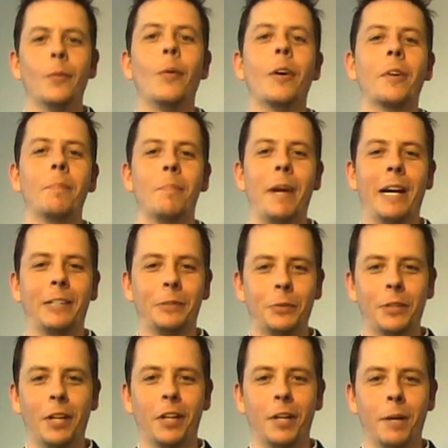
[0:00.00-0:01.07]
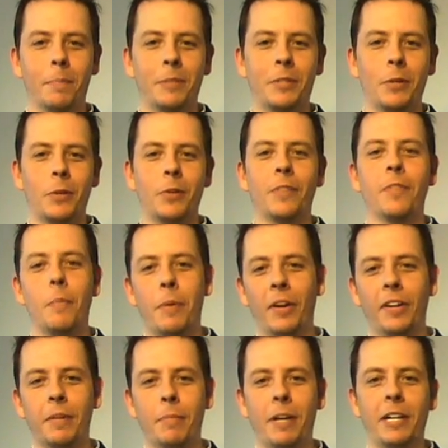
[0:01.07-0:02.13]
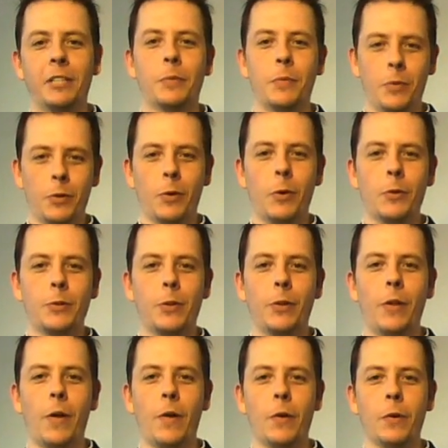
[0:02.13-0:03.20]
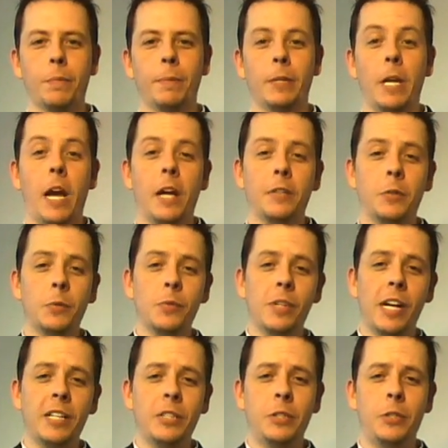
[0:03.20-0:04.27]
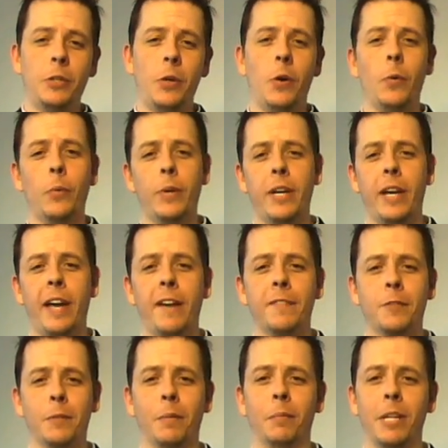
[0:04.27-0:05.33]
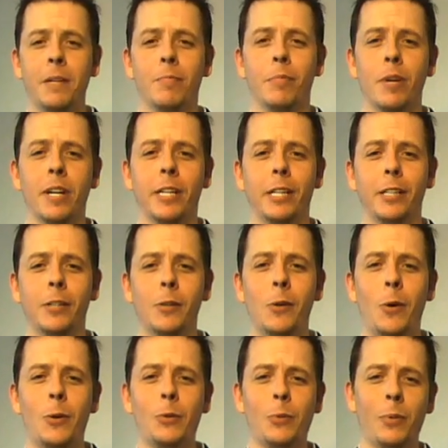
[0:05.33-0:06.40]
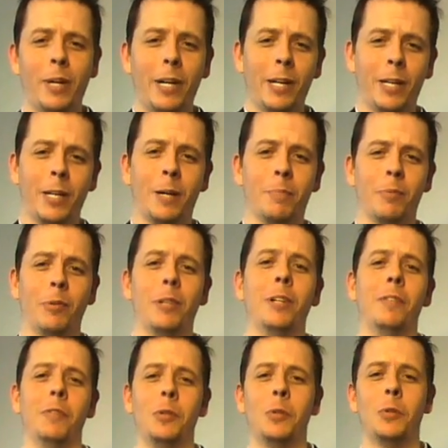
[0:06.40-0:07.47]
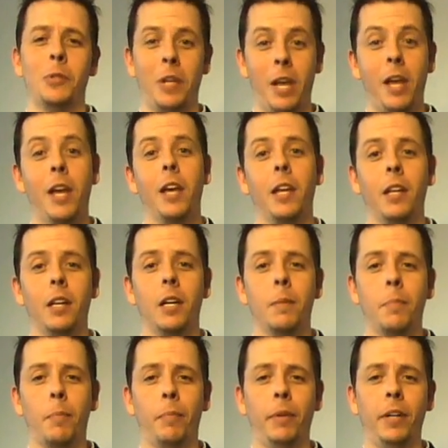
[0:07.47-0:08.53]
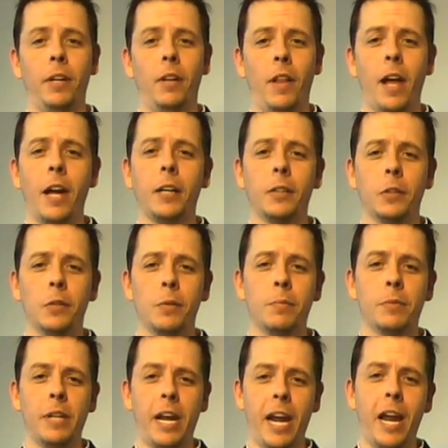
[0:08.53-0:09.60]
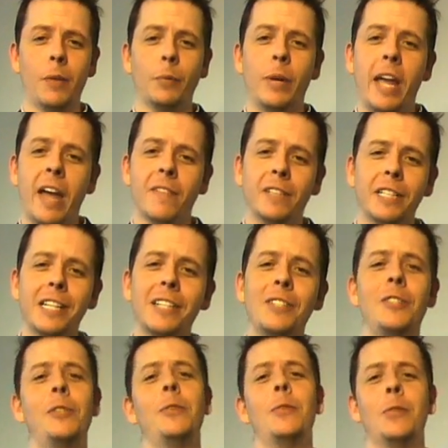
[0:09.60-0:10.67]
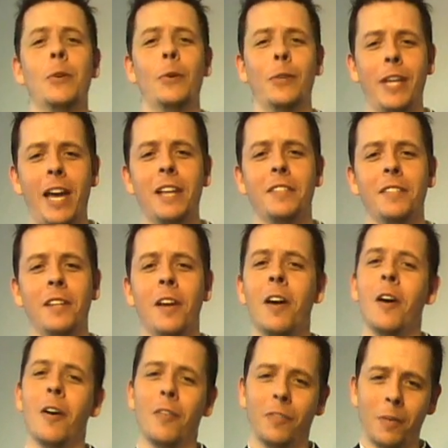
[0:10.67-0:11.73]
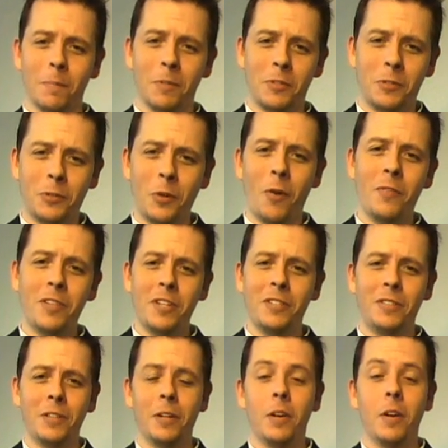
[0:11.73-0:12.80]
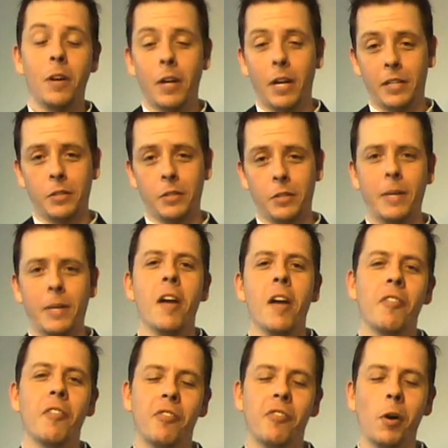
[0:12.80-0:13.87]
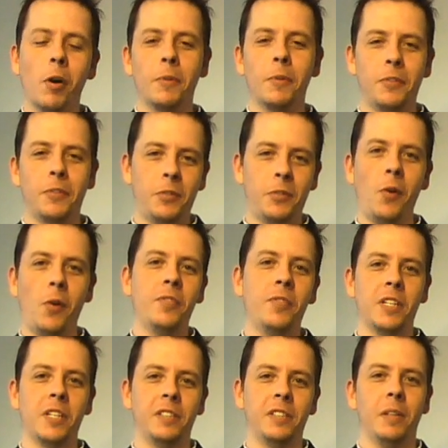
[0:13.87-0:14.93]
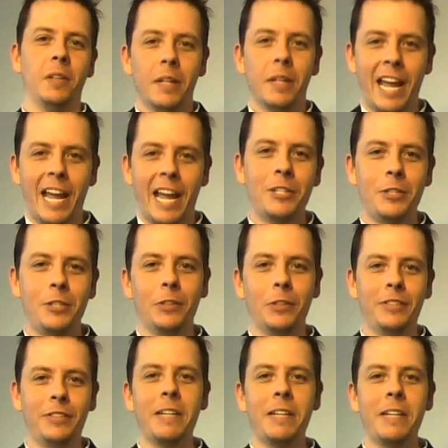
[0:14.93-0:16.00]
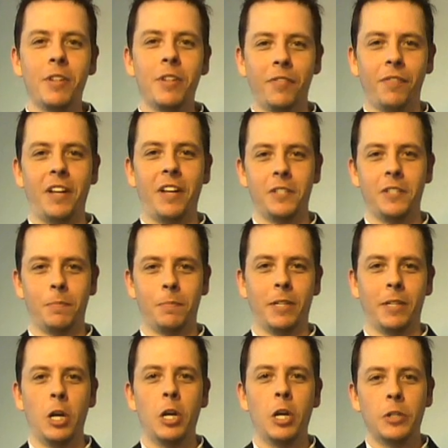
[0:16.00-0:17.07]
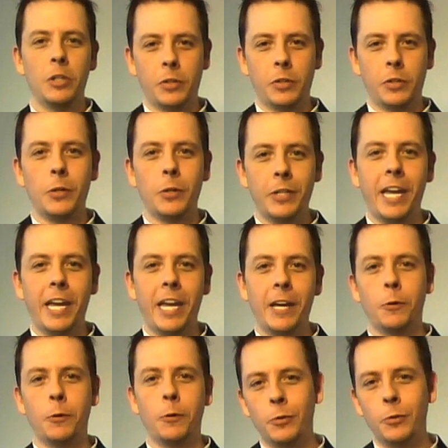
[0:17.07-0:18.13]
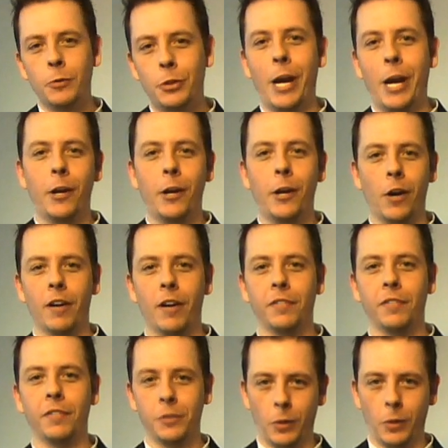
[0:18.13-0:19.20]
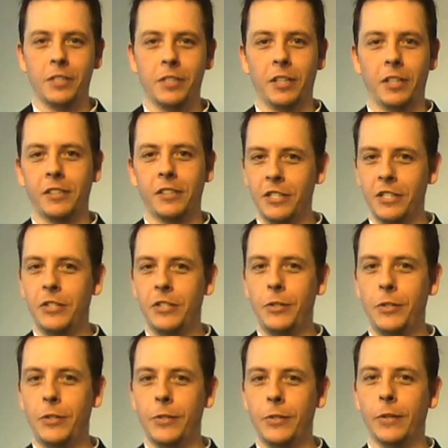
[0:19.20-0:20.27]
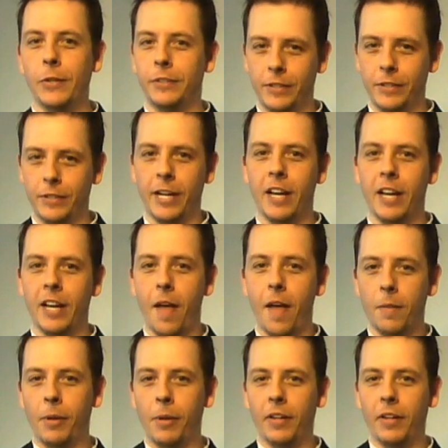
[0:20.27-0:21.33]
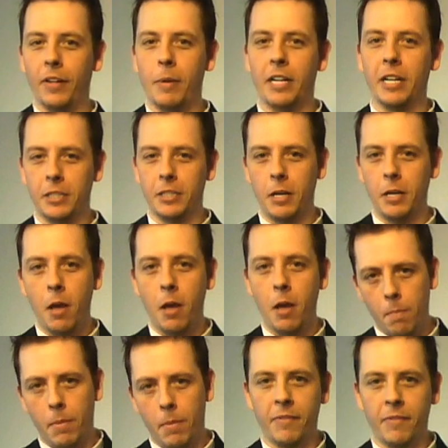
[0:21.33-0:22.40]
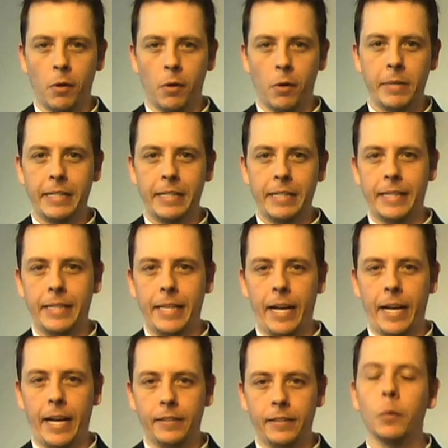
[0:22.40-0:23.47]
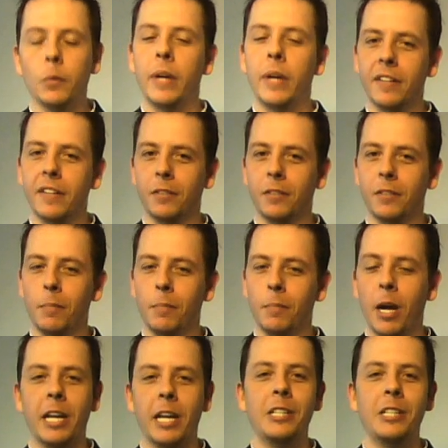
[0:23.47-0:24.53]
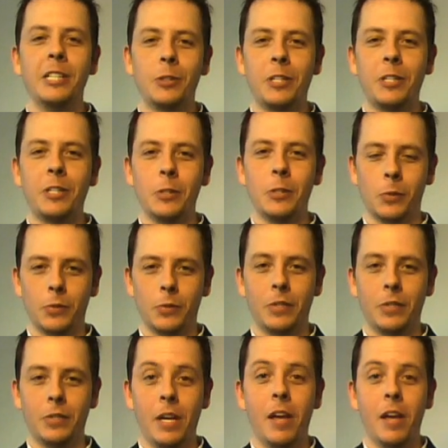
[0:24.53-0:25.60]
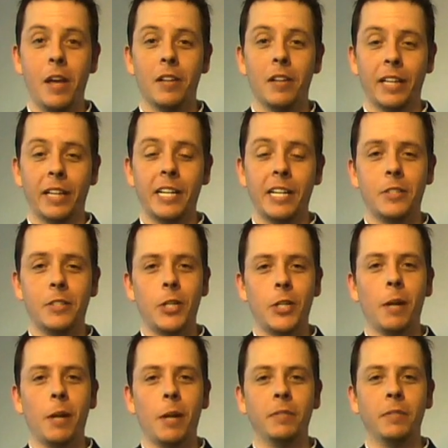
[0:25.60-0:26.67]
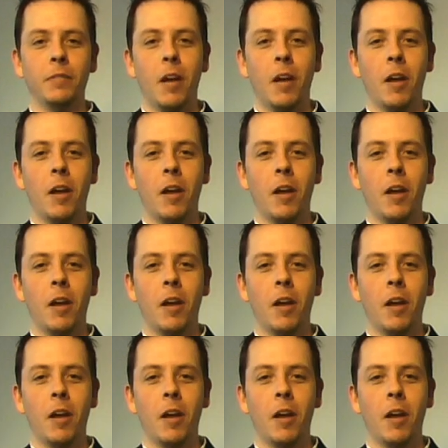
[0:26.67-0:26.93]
Welcome back to another episode of the Penalty Box with your host, Kalal Oakman. On tonight's show, we have some late breaking news, we got a couple interviews, and a couple player locker rooms, and we have an in studio guest from the Soviet, excuse me, former Soviet national team defenseman, Sergei Gunchenkov, joins us in studio tonight on the Penalty Box. But before we get to that, we have some interesting news. Ladies and gentlemen,